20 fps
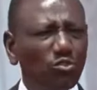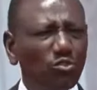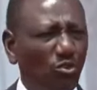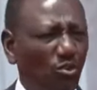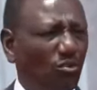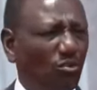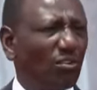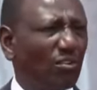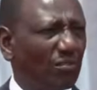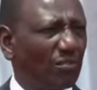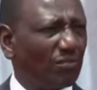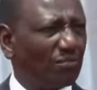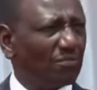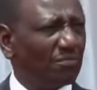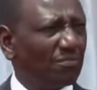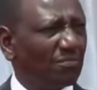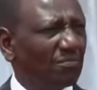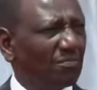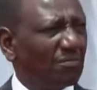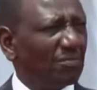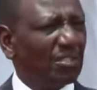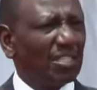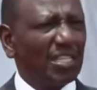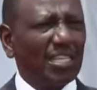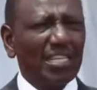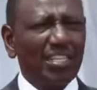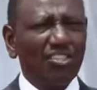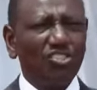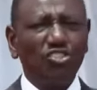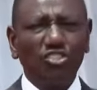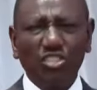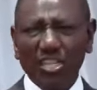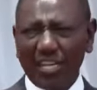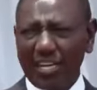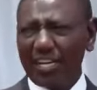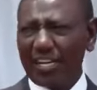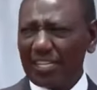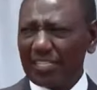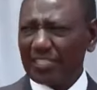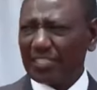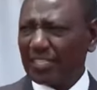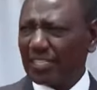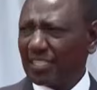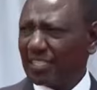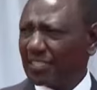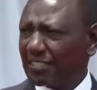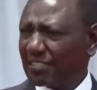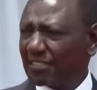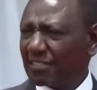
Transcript: role in generating